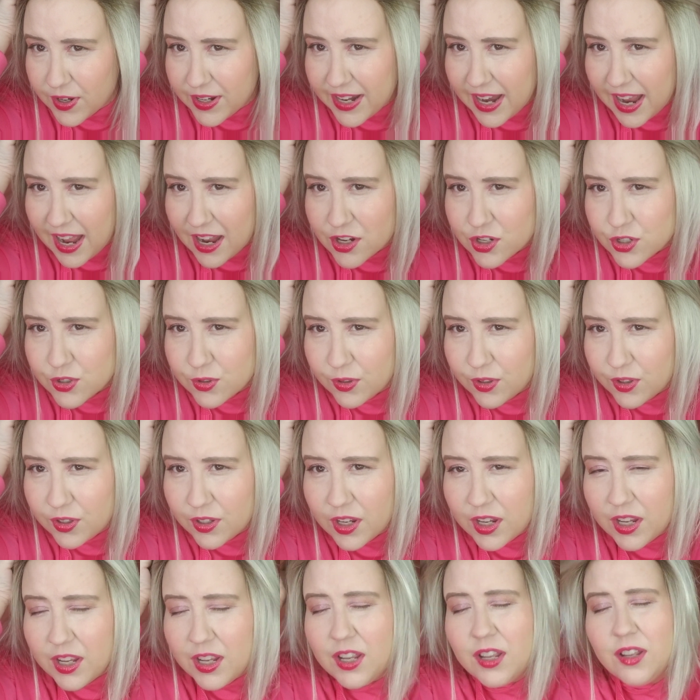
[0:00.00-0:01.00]
natural,
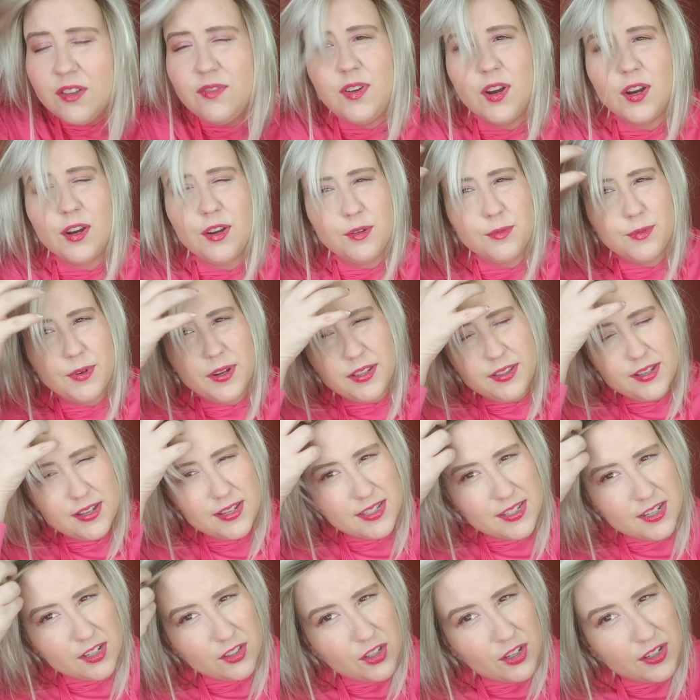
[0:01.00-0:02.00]
very
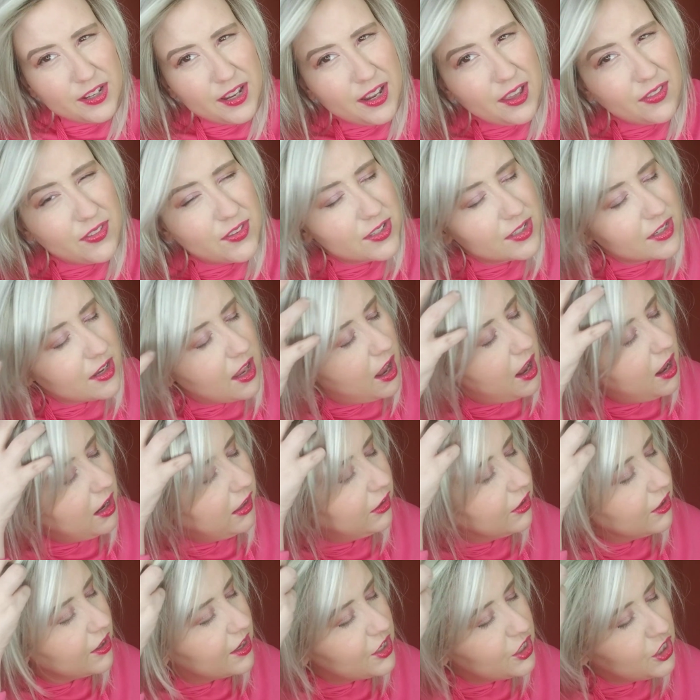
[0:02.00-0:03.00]
realistic looking, and this
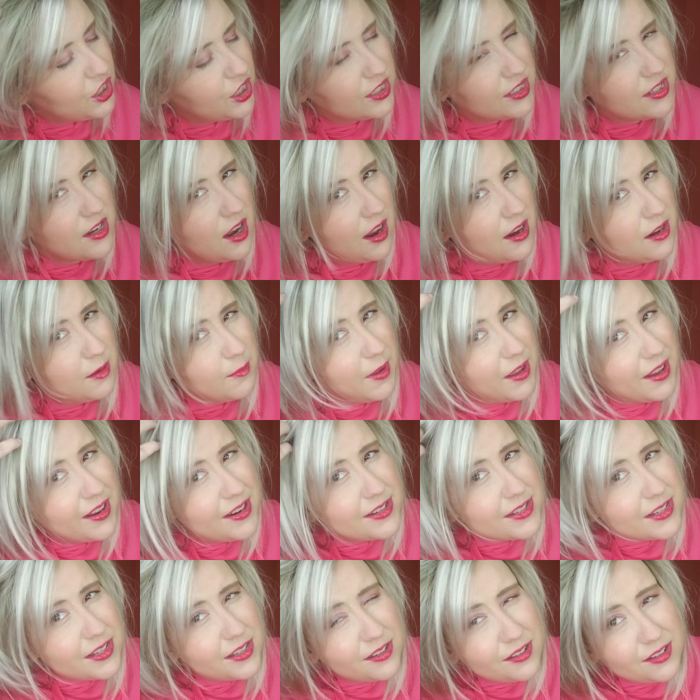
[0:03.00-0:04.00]
color is just
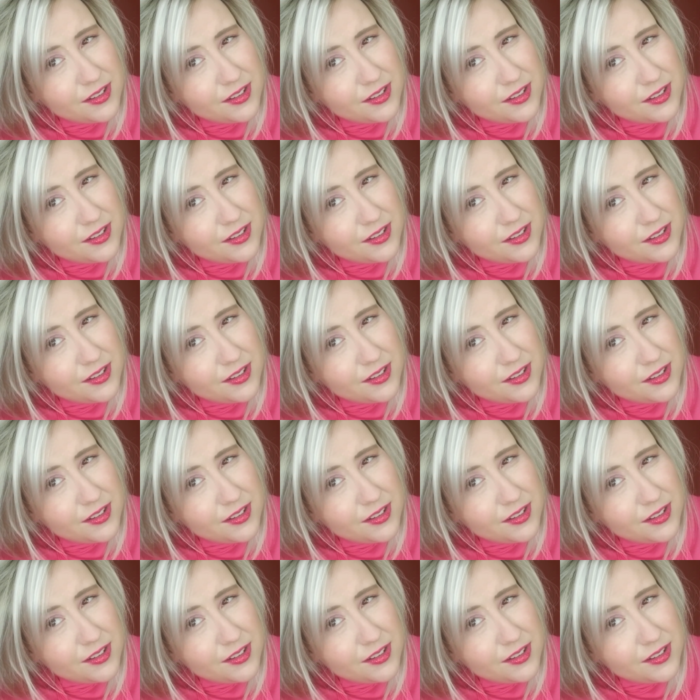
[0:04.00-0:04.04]
dynamite.